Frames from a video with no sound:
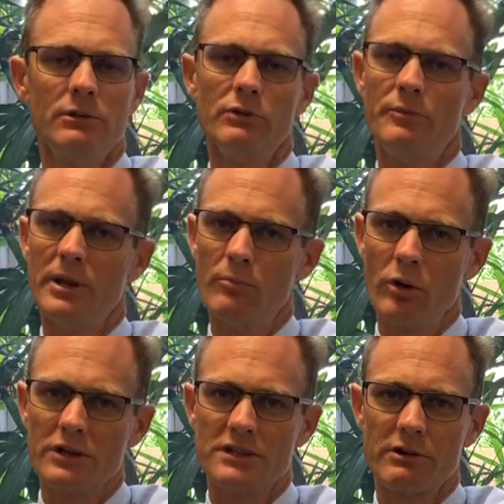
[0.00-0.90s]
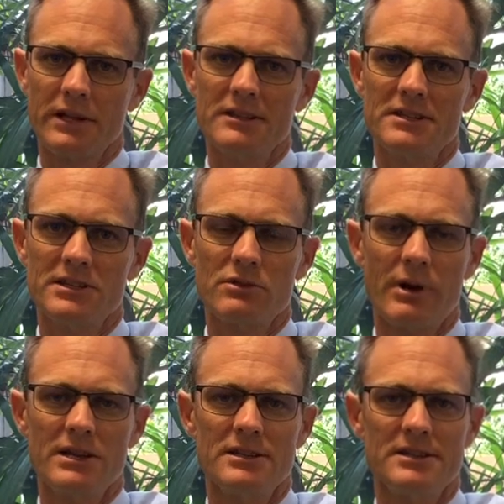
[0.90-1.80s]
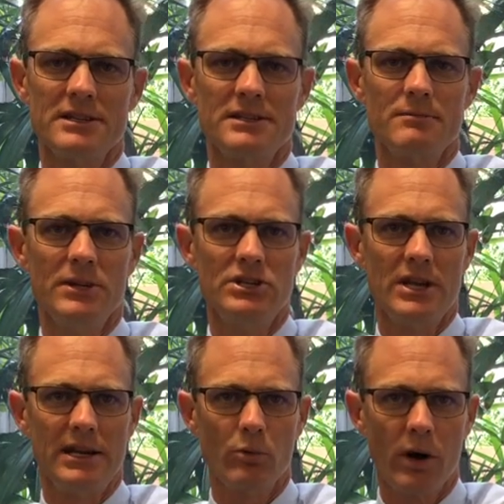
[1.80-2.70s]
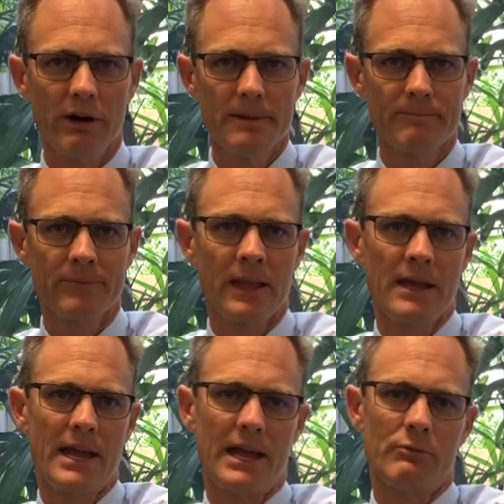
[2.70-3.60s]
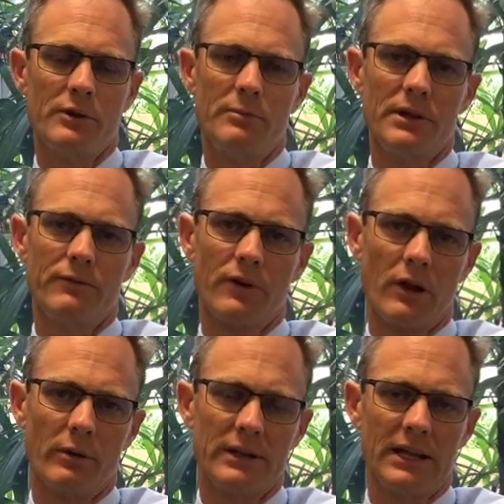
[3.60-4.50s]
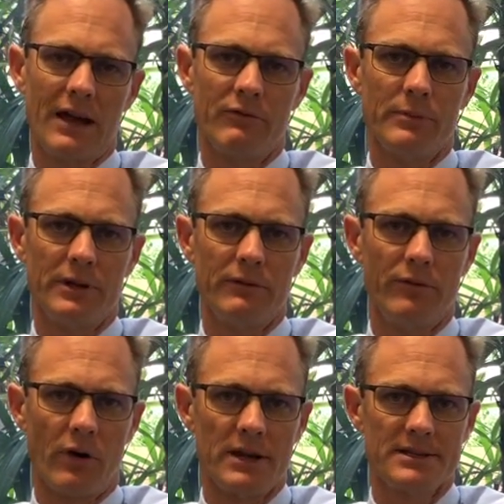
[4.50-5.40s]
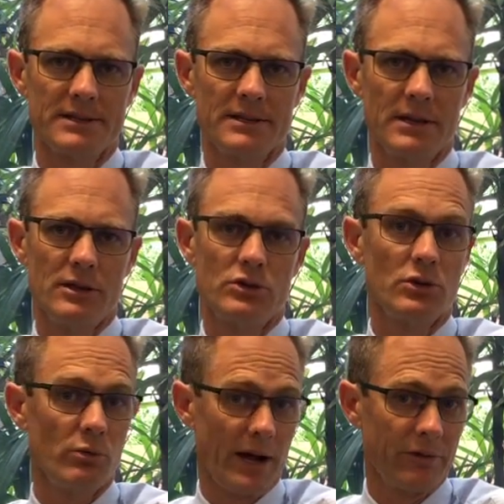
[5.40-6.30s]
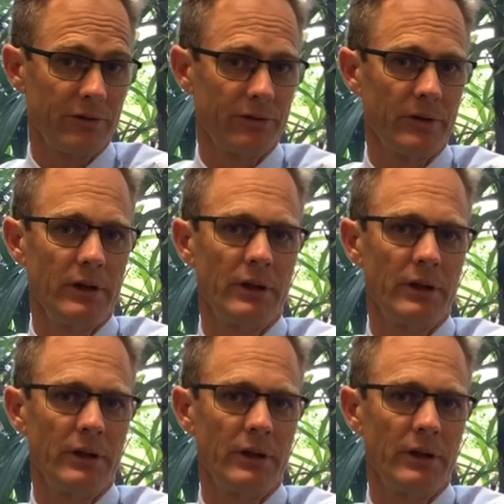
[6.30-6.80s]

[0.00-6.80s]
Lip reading: We've been monitoring this situation since mid-January, and we've been following the government advice to us